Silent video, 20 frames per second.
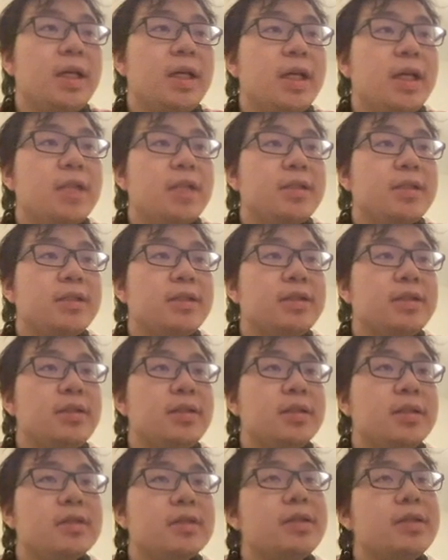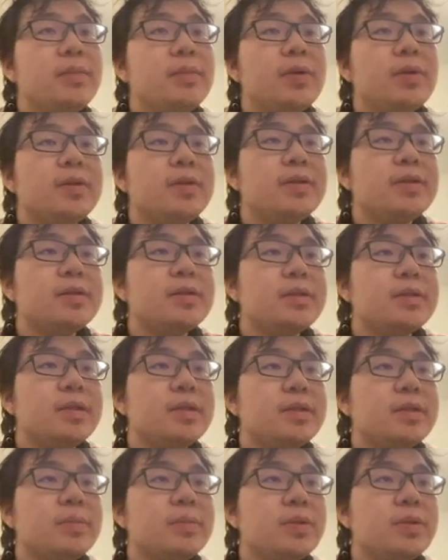And this is simple. This is a
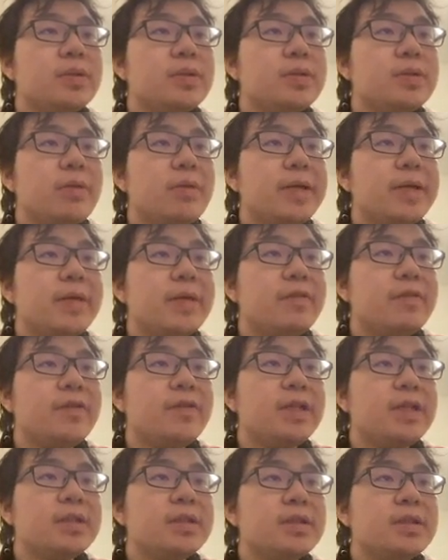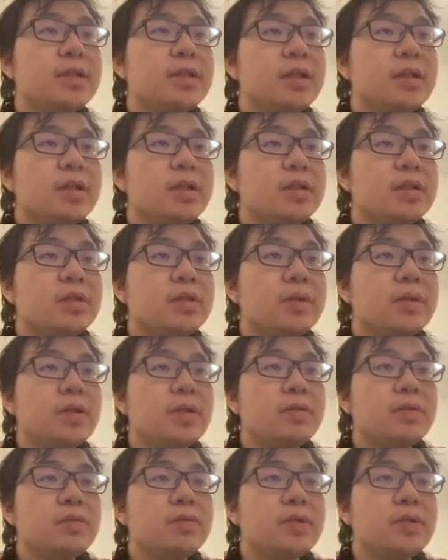simple issue that we can fix. So we
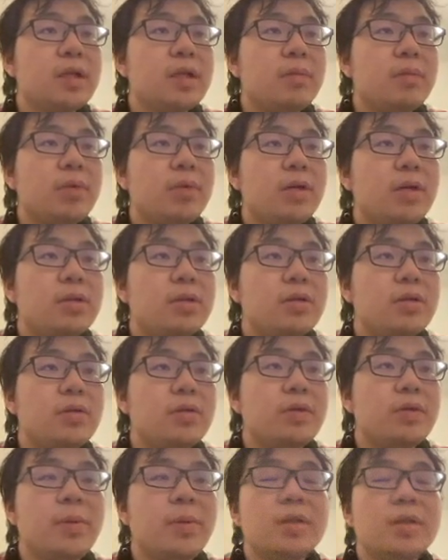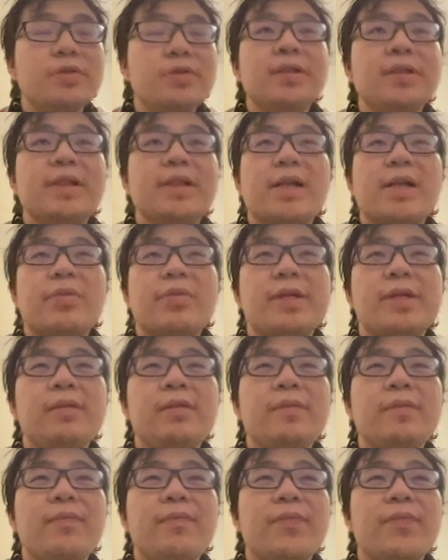go to the model repository generator,